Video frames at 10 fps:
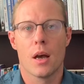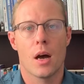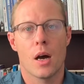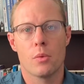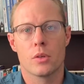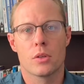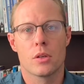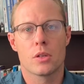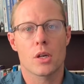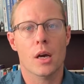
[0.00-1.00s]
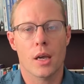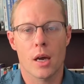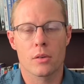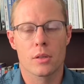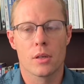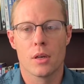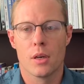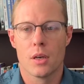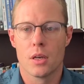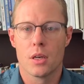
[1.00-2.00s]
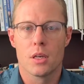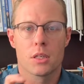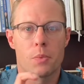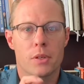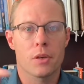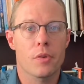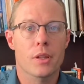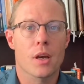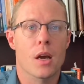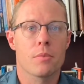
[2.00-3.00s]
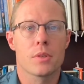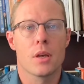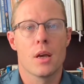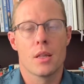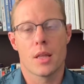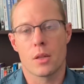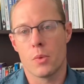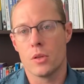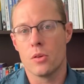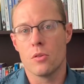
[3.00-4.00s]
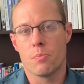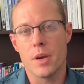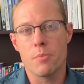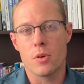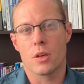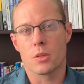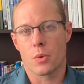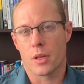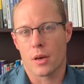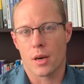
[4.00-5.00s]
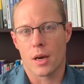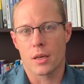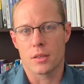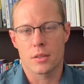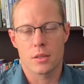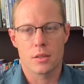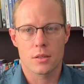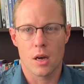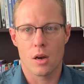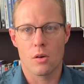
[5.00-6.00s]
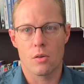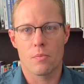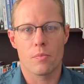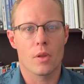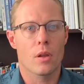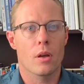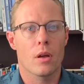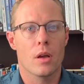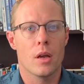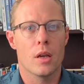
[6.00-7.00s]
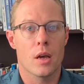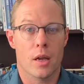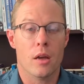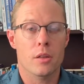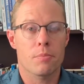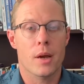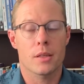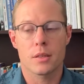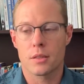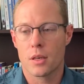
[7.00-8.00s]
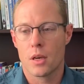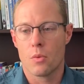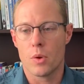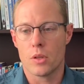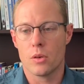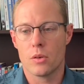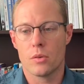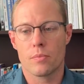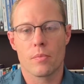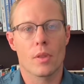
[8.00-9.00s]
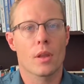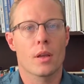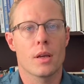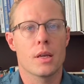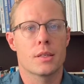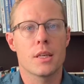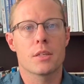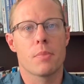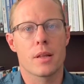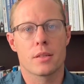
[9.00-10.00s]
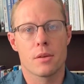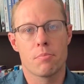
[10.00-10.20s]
I would chunk out specific times that we do pre-bookings with our clients. So in an accounting practice, we do a 6 months